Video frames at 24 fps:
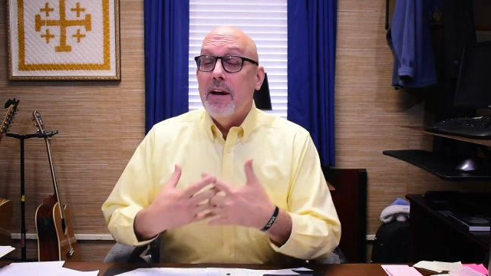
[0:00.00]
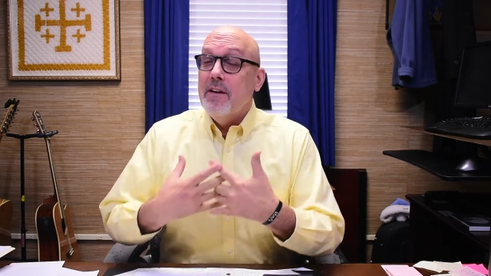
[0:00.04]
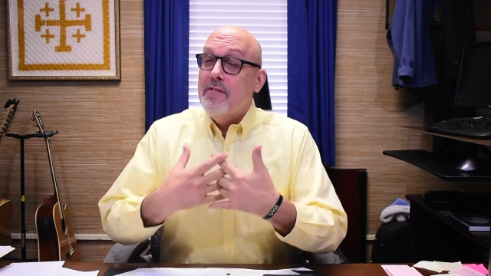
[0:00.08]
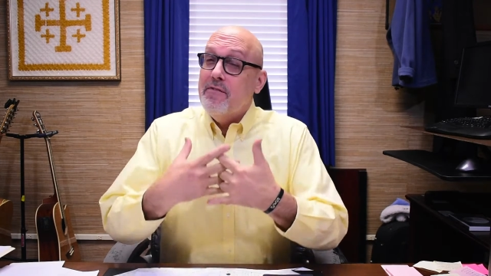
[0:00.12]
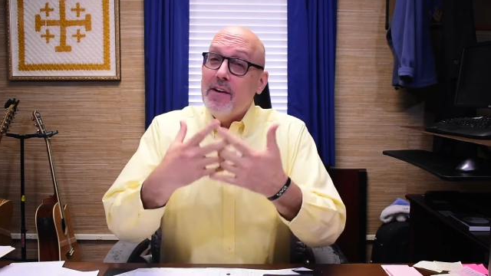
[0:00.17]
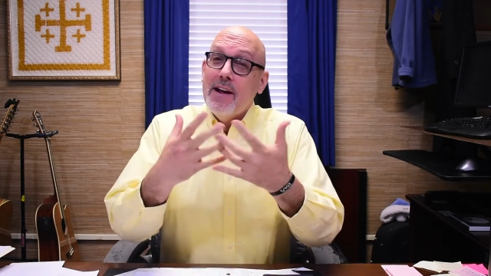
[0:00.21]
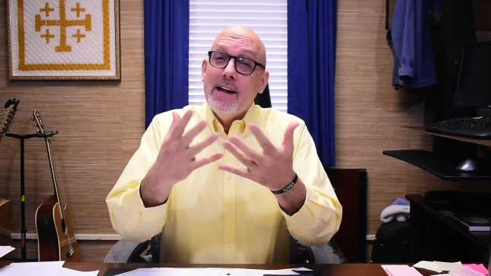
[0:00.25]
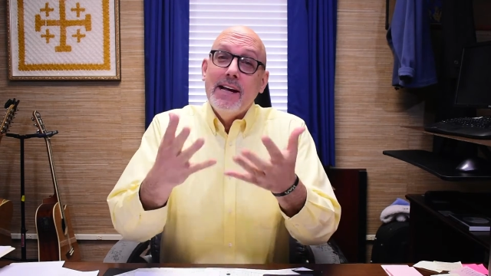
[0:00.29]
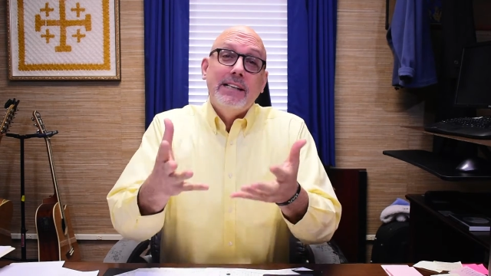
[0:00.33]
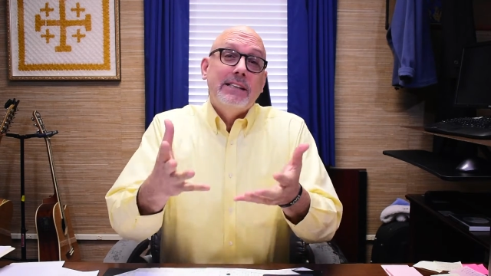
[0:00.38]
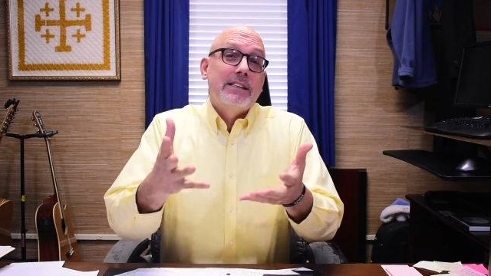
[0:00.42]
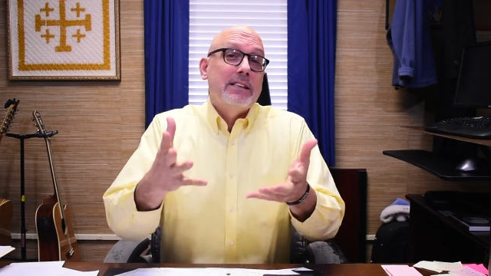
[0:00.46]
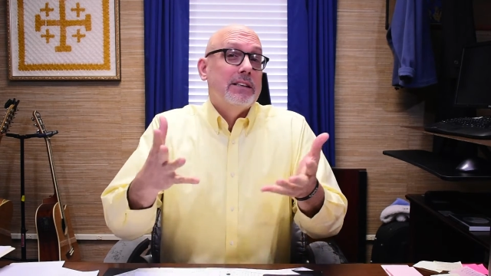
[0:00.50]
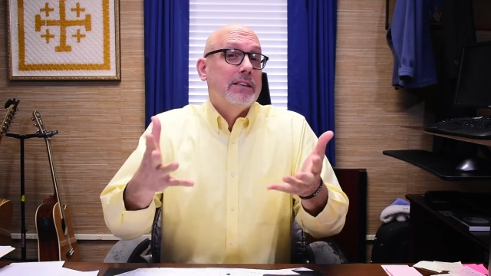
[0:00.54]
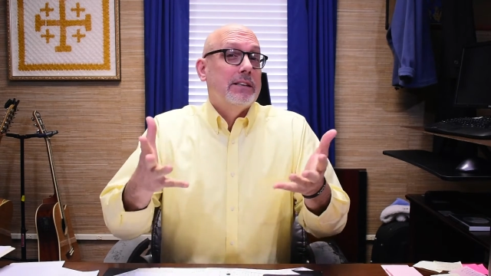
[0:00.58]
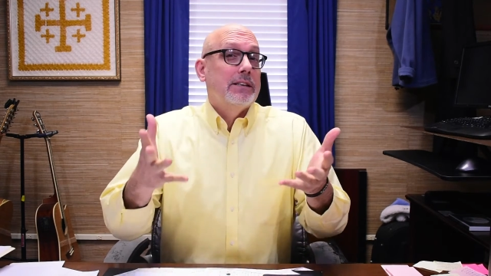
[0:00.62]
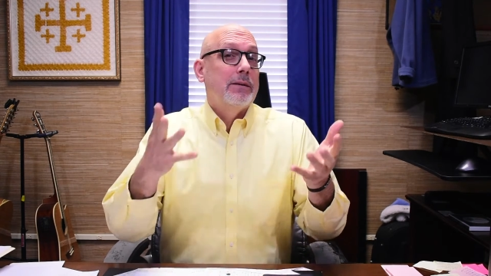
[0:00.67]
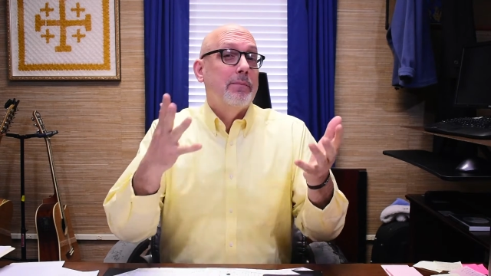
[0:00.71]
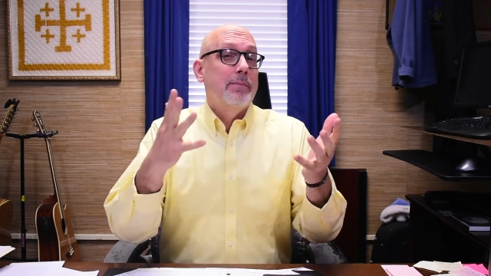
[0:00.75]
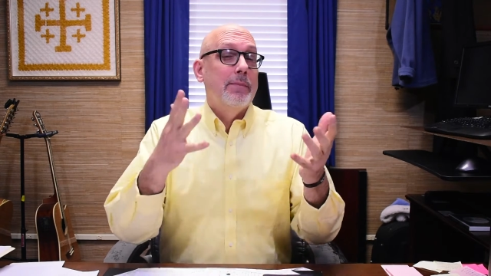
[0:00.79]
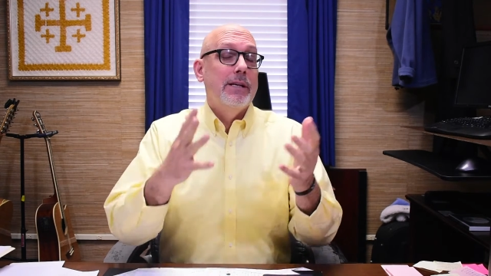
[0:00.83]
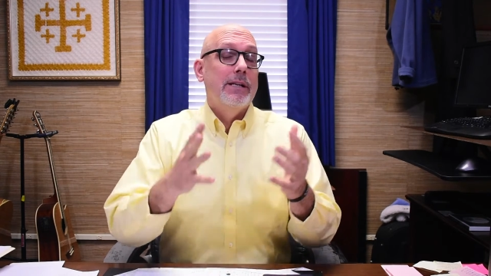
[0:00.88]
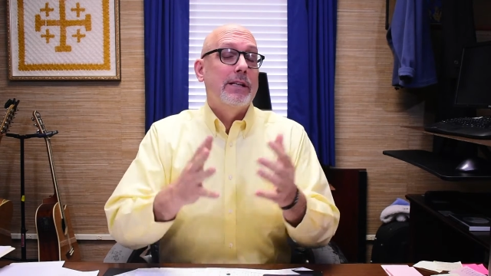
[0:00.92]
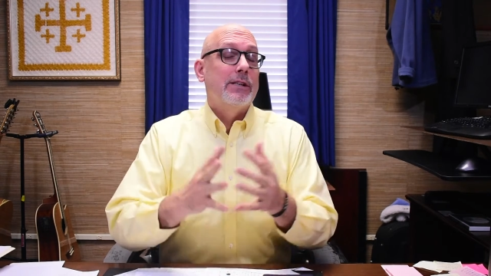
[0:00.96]

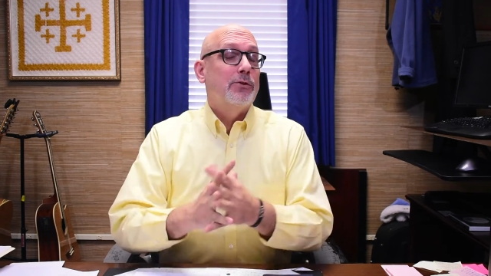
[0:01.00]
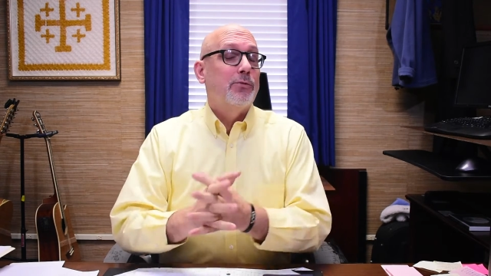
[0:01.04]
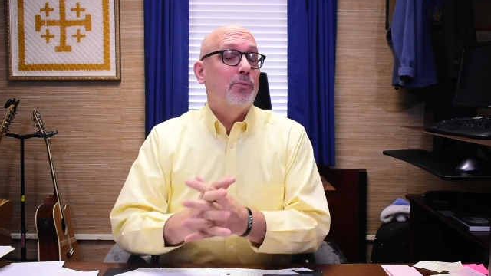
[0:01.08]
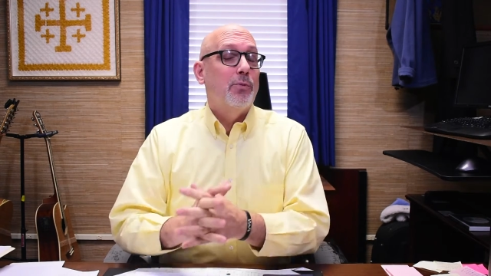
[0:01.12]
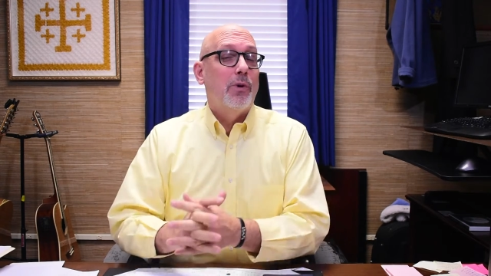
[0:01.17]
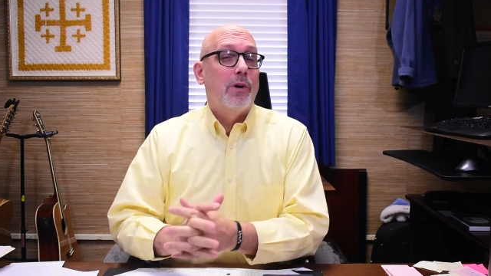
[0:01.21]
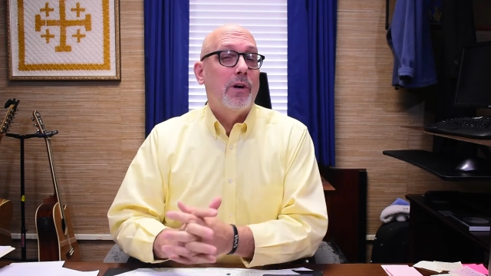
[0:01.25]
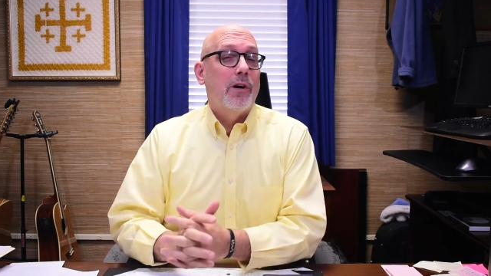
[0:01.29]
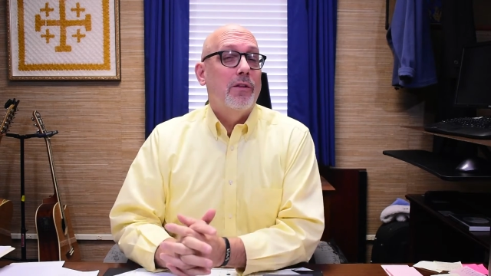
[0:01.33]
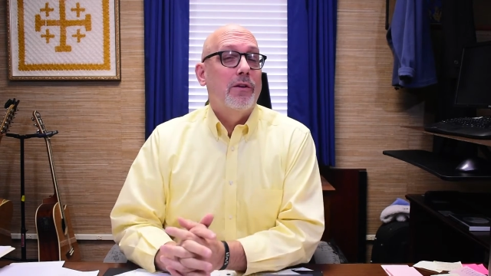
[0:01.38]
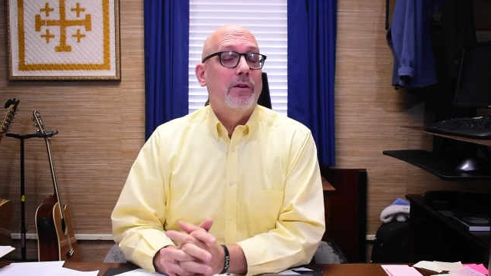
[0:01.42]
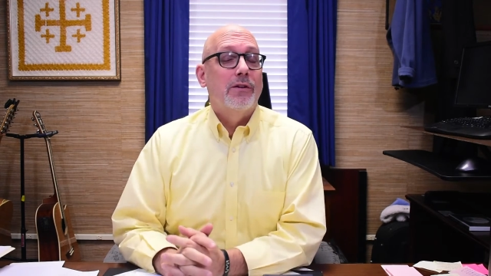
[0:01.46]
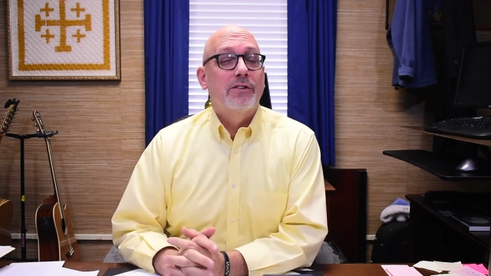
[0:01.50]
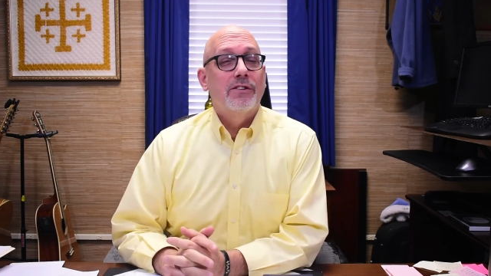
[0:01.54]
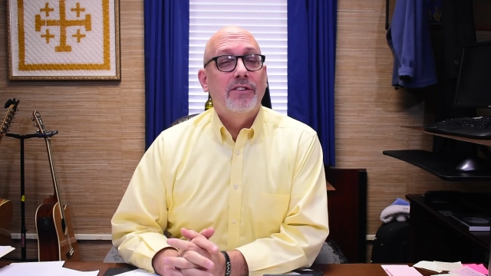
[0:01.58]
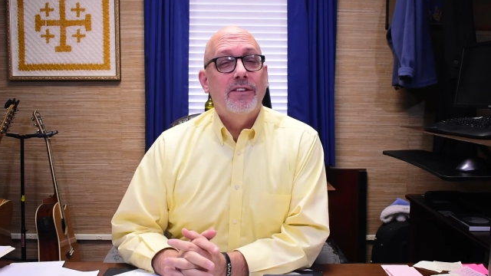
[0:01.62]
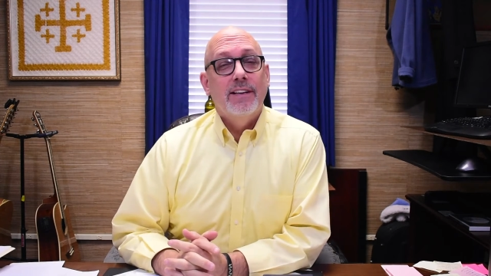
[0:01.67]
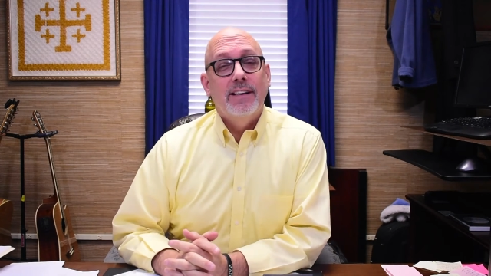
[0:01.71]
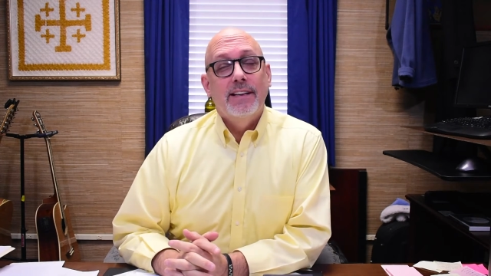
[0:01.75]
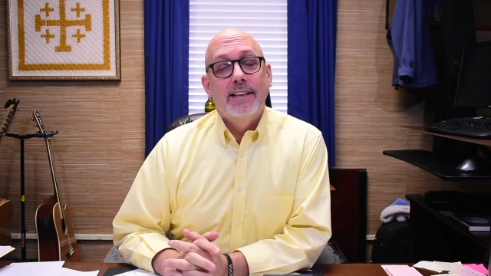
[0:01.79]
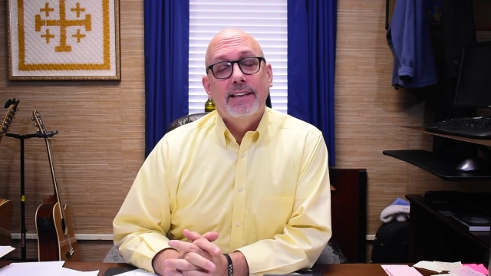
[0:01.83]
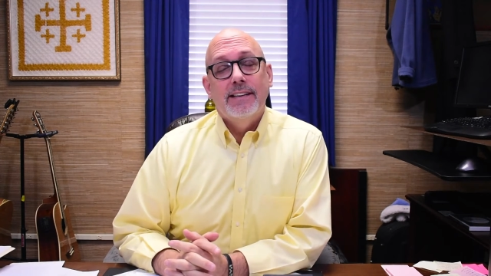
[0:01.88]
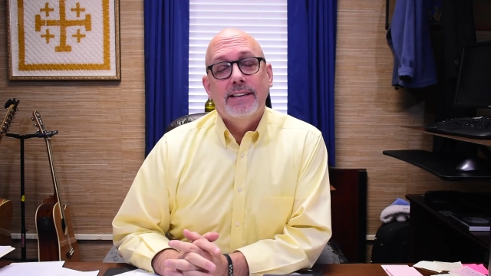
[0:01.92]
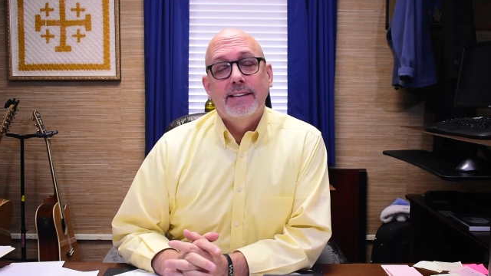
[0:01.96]
Evangelism is one of those
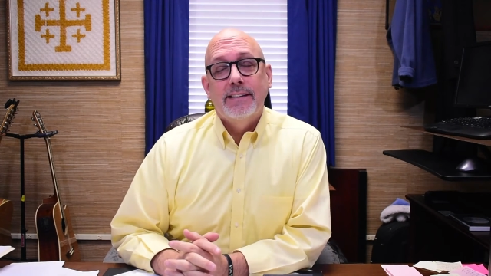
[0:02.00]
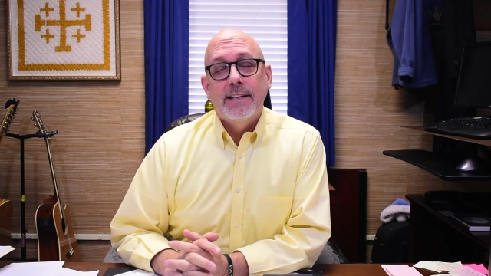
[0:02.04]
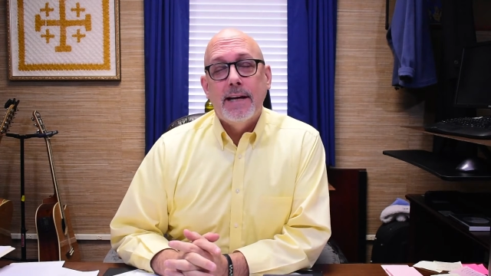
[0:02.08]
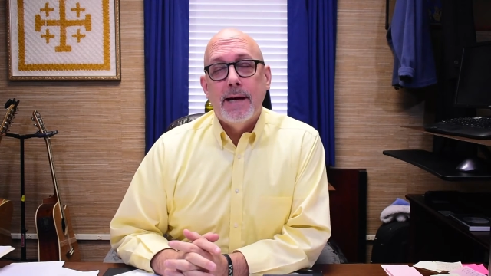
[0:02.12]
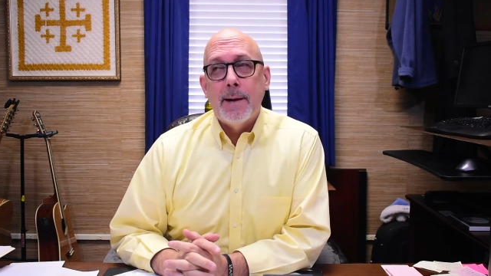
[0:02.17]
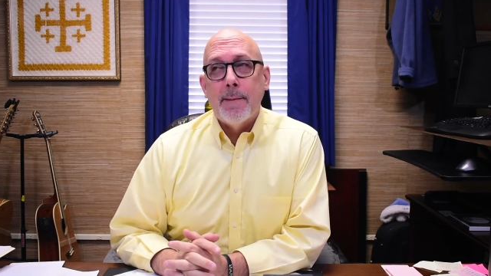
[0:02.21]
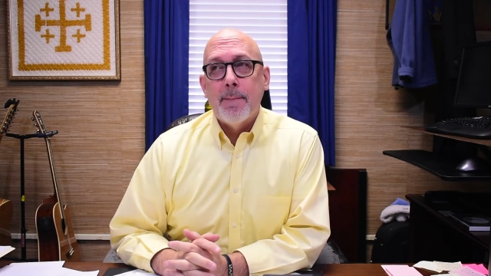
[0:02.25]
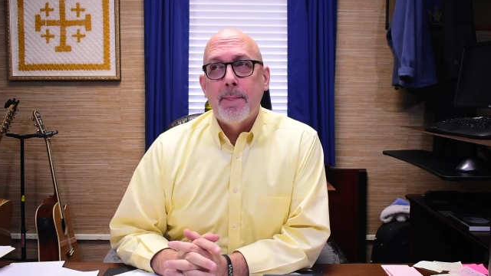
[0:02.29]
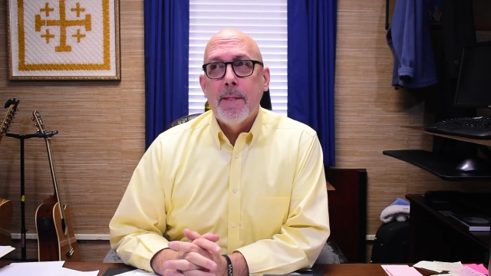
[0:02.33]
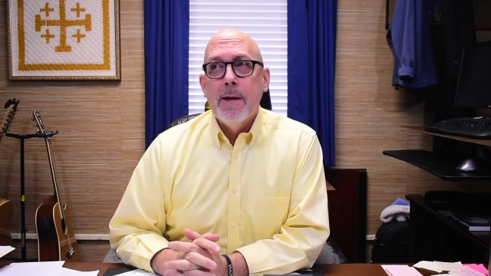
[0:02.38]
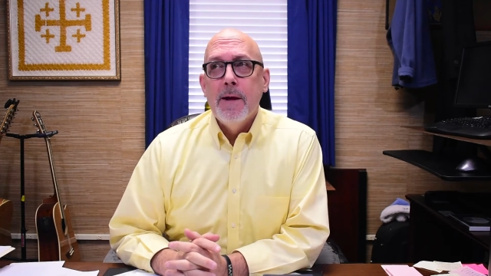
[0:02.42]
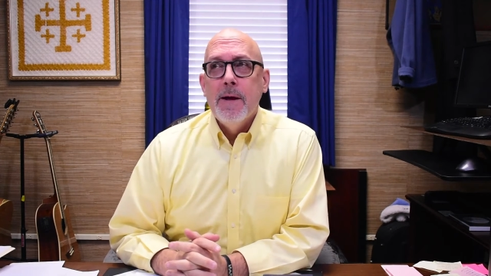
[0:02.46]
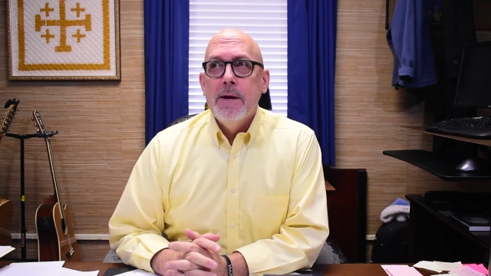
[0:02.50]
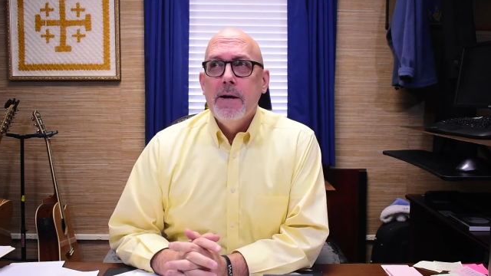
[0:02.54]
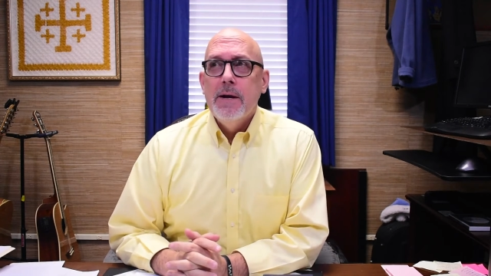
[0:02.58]
things that